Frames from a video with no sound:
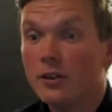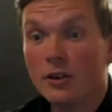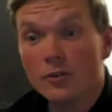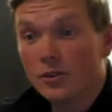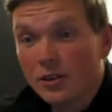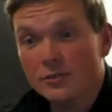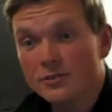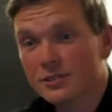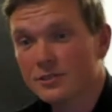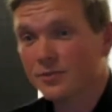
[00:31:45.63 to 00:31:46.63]
No
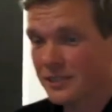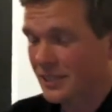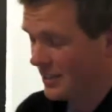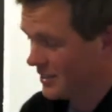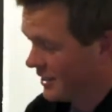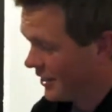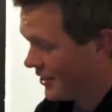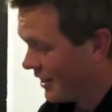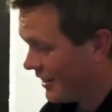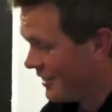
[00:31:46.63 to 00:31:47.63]
cues. Fantastic.
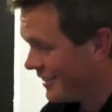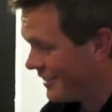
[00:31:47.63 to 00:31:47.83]
Okay.